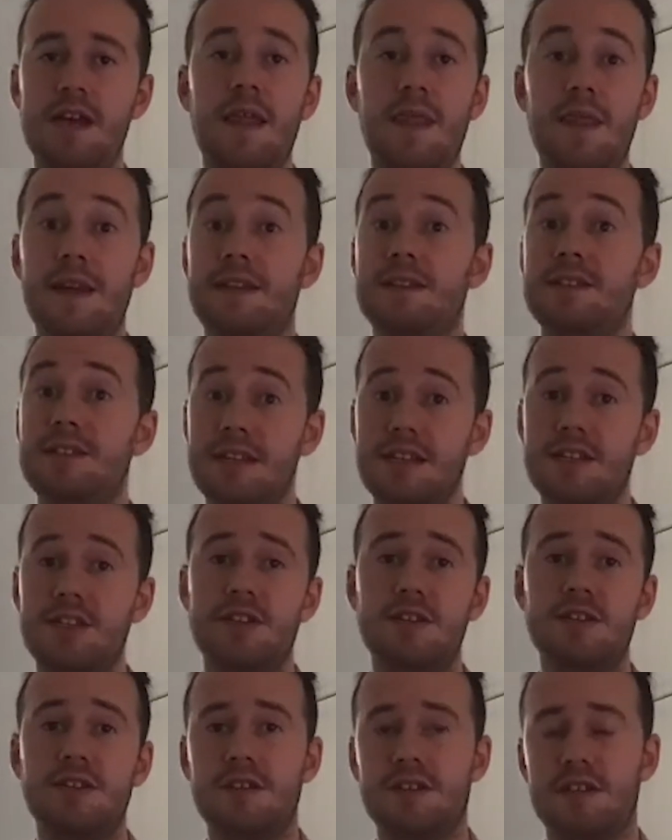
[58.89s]
then stay
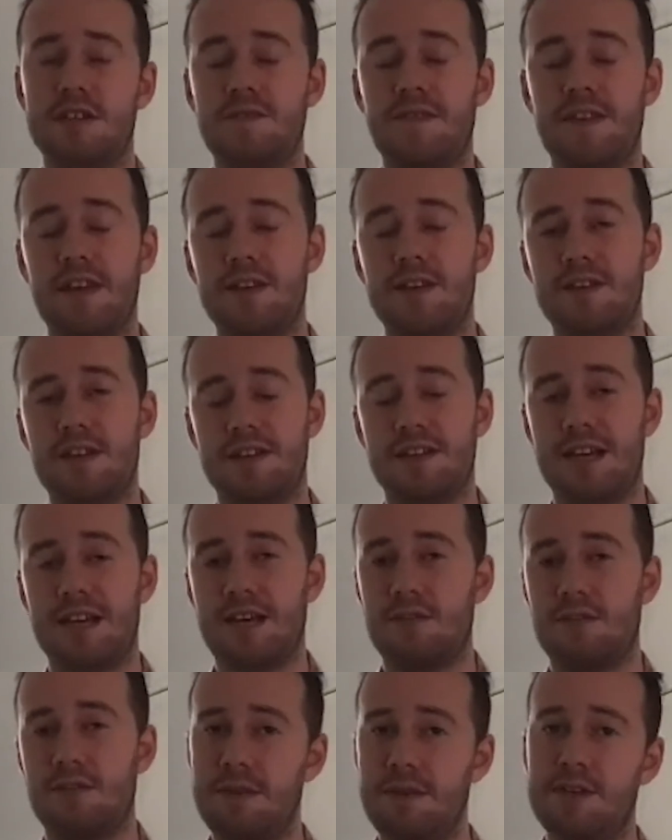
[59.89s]
tuned because this video is going to
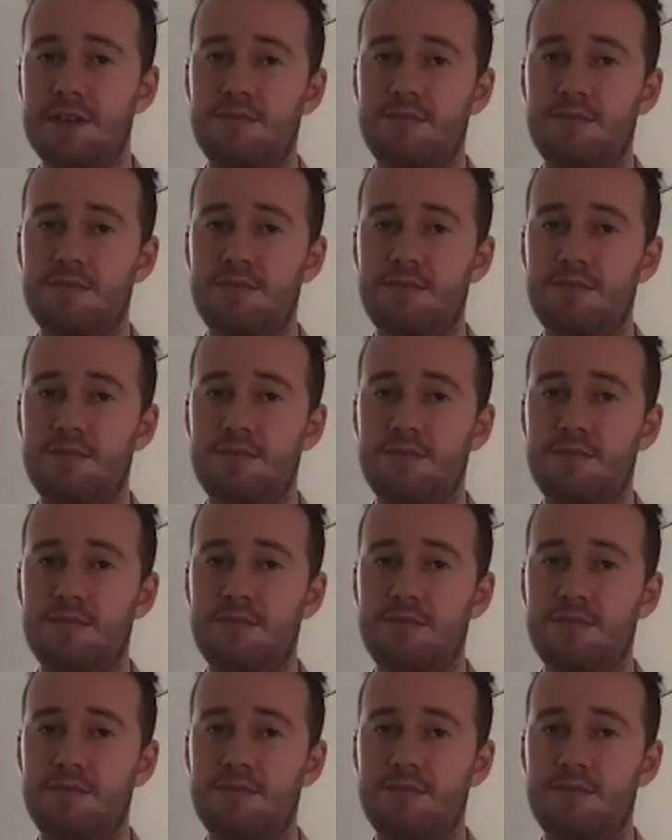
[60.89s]
tackle the biggest